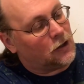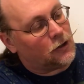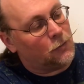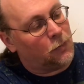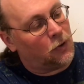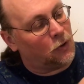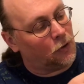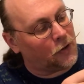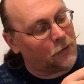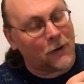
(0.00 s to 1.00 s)
You
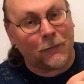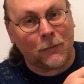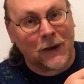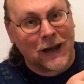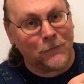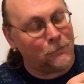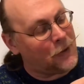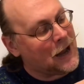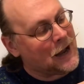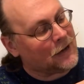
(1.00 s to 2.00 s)
pull the rubber band
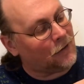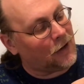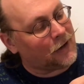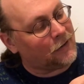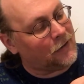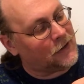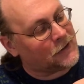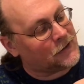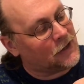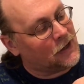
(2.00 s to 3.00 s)
back like
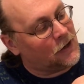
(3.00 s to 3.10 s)
this,